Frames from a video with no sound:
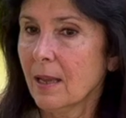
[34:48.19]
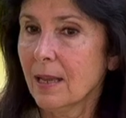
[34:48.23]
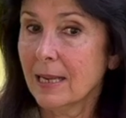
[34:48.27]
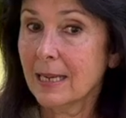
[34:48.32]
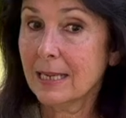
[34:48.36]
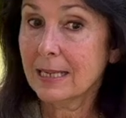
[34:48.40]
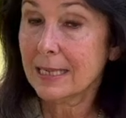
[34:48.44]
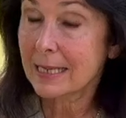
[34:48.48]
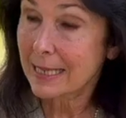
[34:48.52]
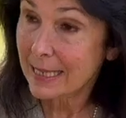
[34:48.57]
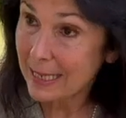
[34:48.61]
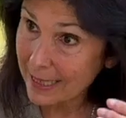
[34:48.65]

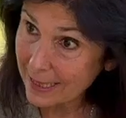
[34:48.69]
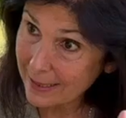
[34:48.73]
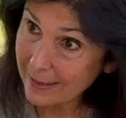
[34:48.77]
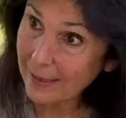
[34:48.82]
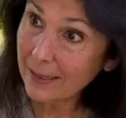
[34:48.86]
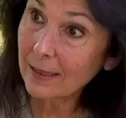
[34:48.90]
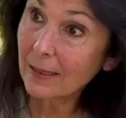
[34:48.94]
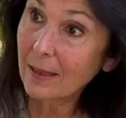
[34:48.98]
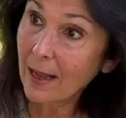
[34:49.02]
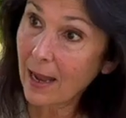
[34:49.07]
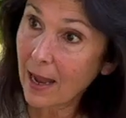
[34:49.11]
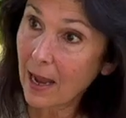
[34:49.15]

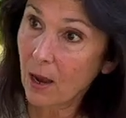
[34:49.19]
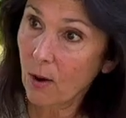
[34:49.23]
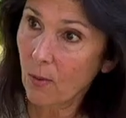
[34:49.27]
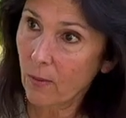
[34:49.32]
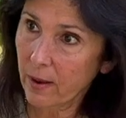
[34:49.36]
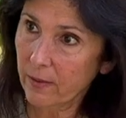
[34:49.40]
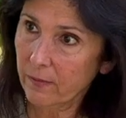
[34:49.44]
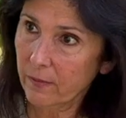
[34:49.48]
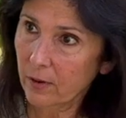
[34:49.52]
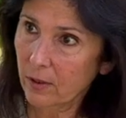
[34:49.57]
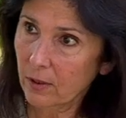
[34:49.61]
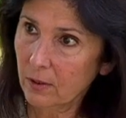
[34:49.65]
Still,
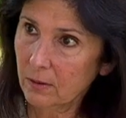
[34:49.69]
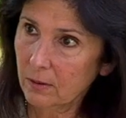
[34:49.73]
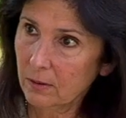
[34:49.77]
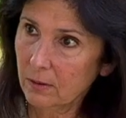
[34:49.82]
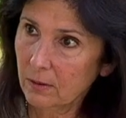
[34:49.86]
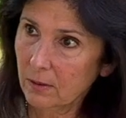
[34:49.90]
however,